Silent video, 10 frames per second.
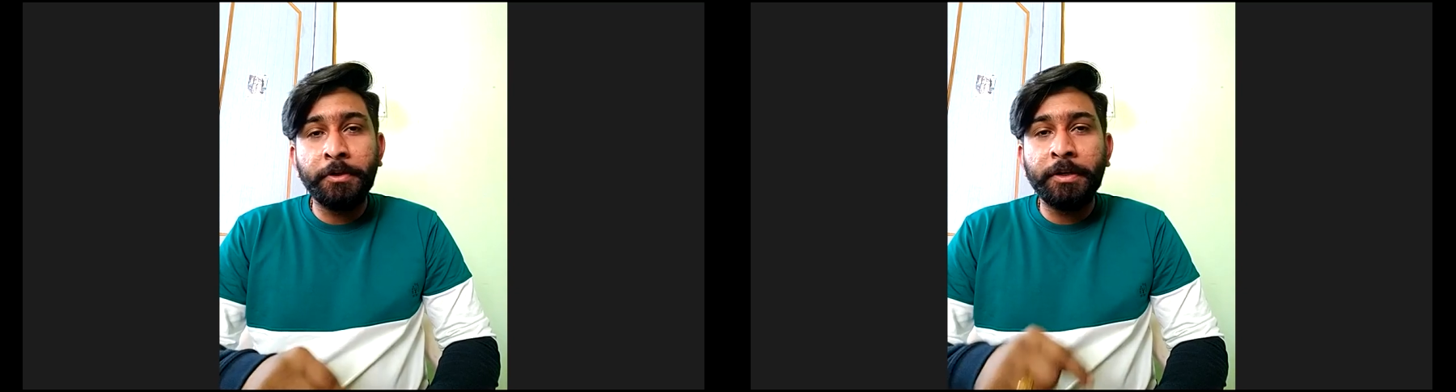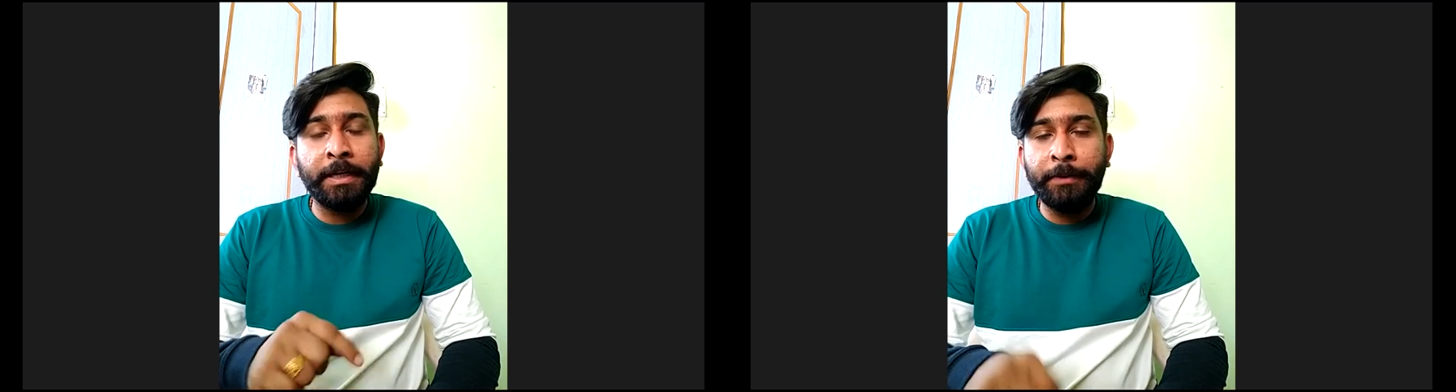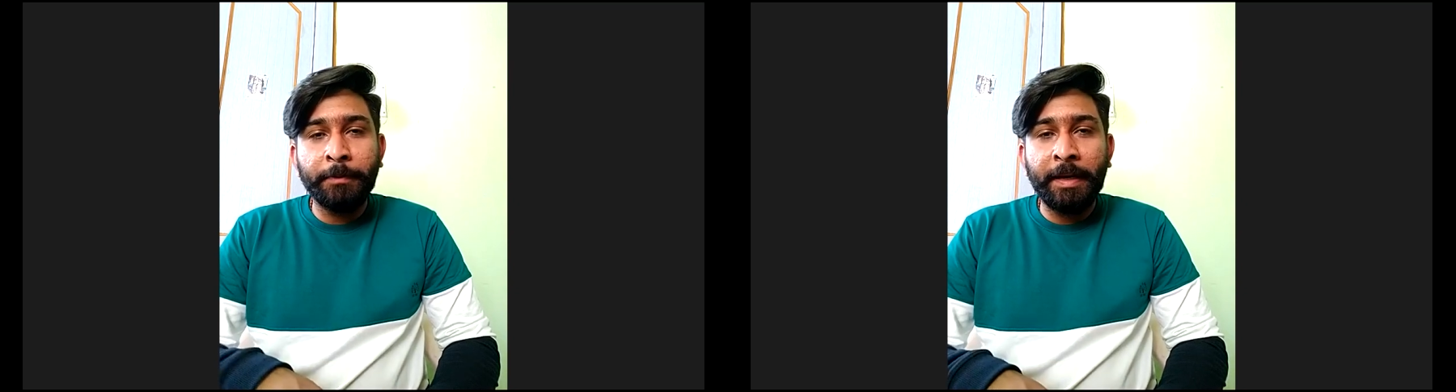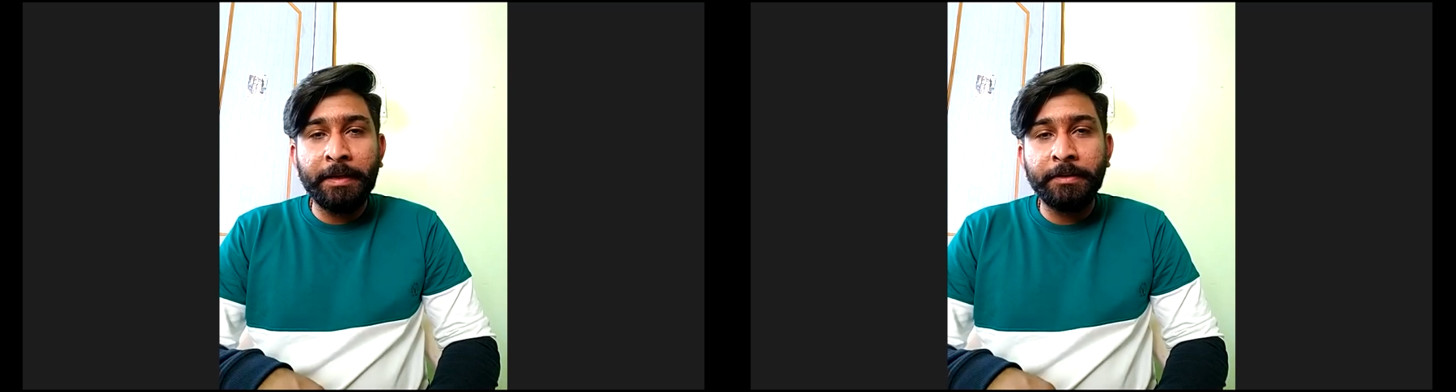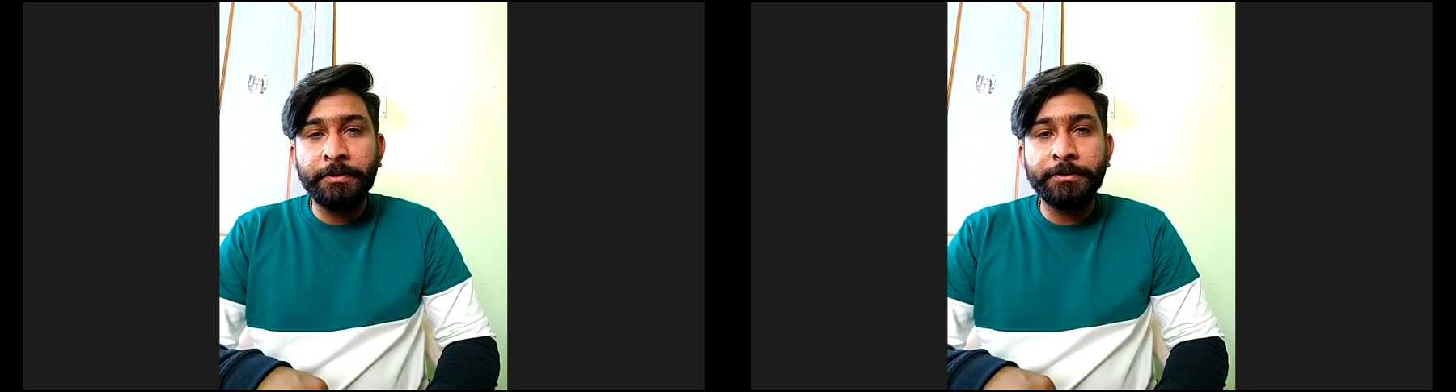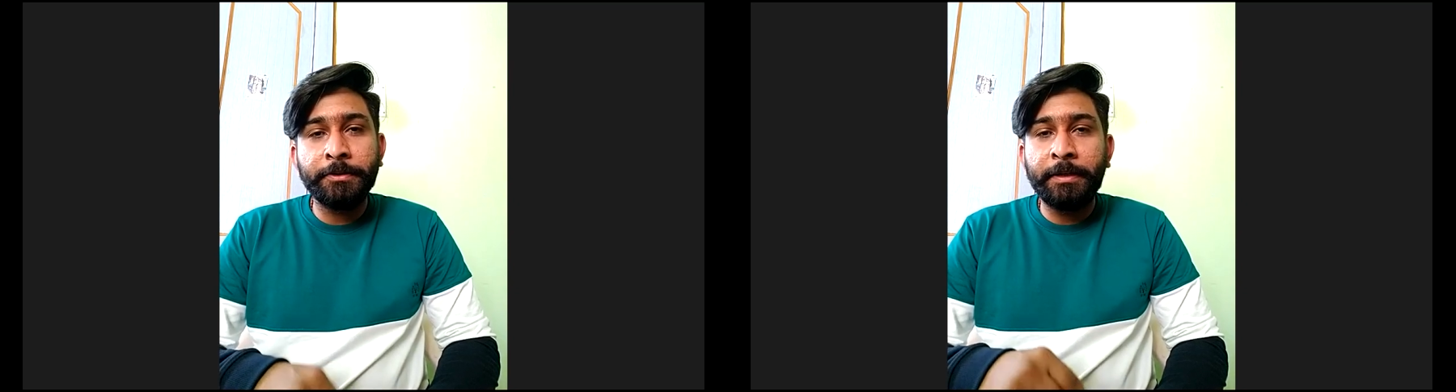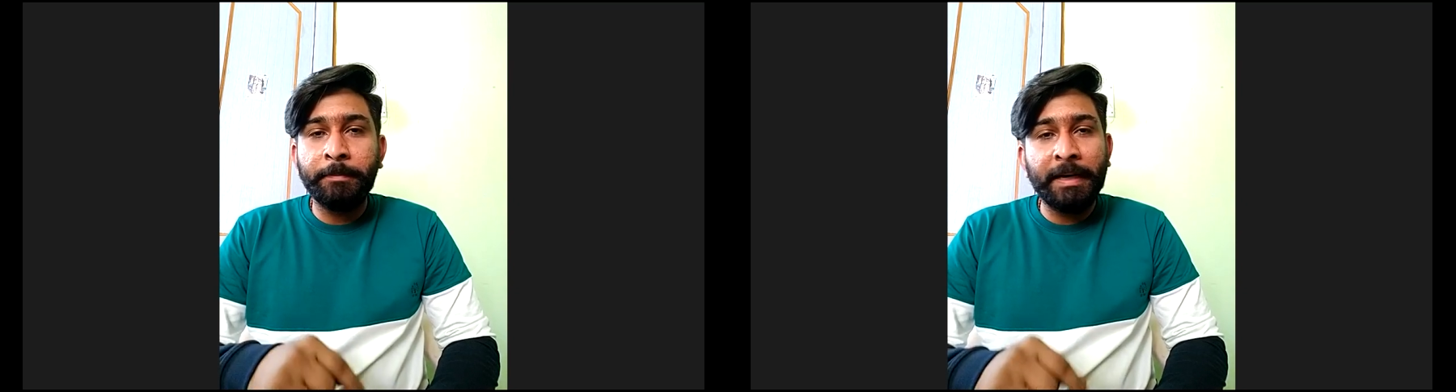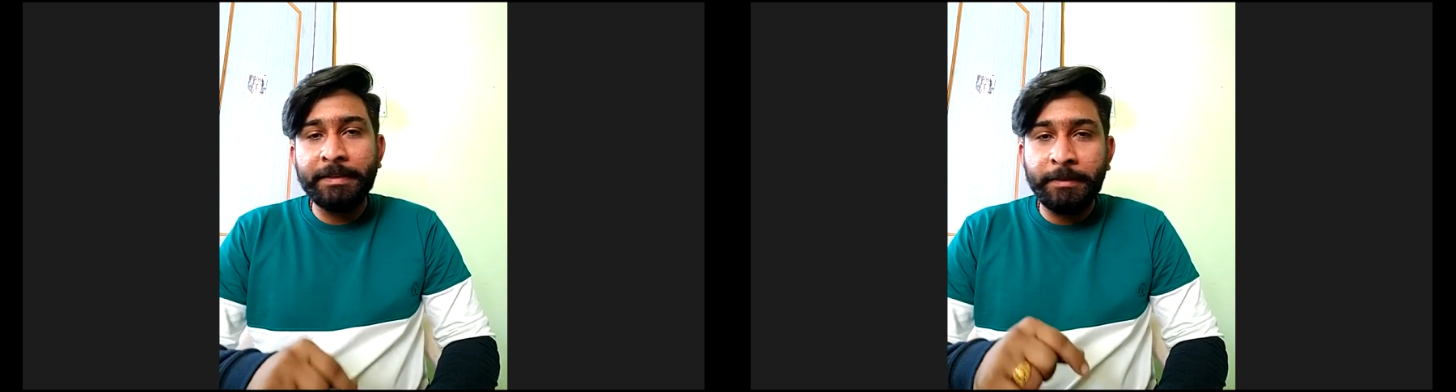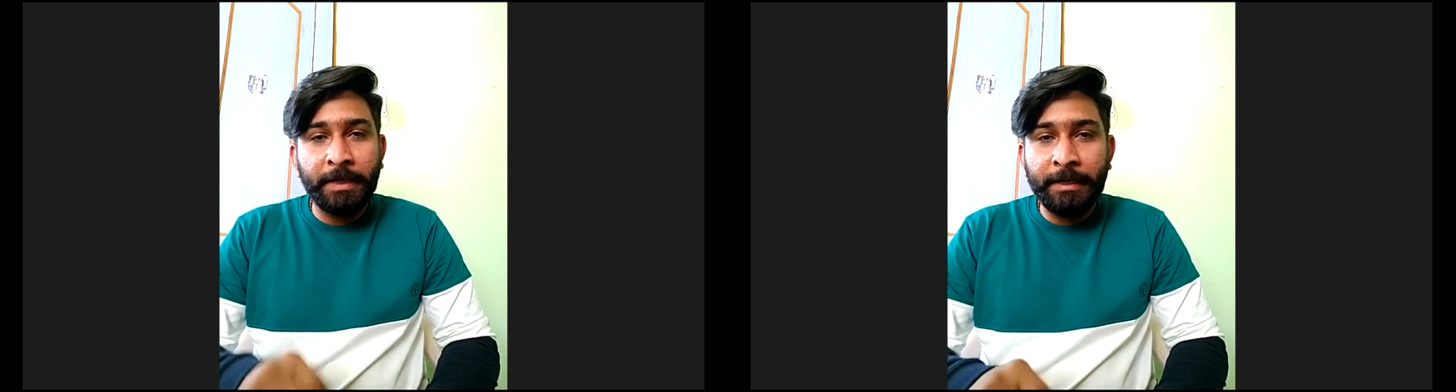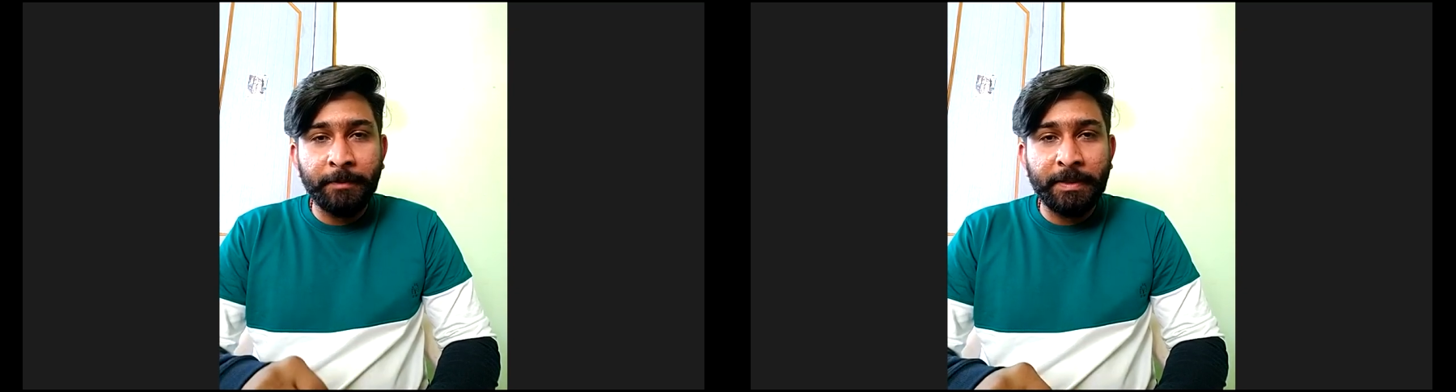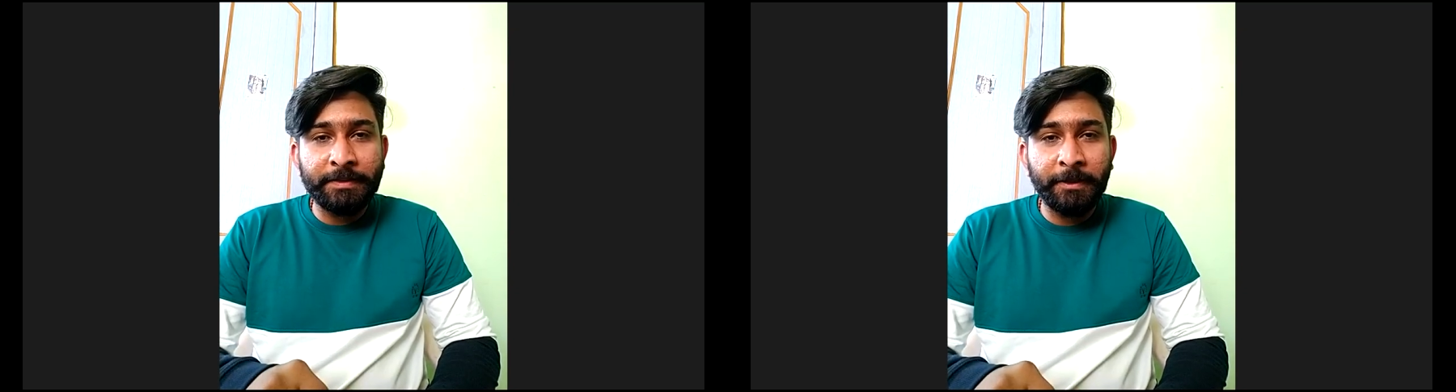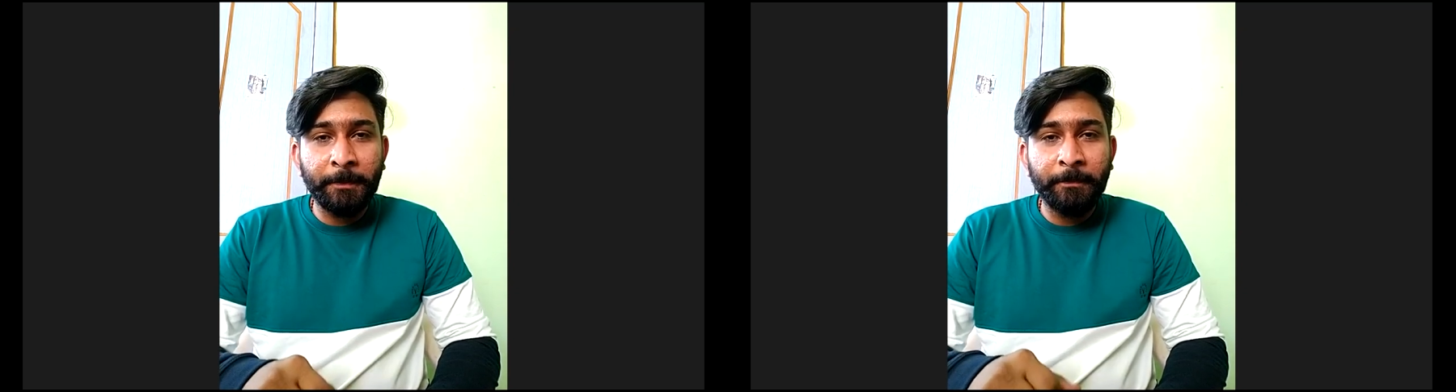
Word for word: not hmm. leave it blank. So mm. I had marked some random answer.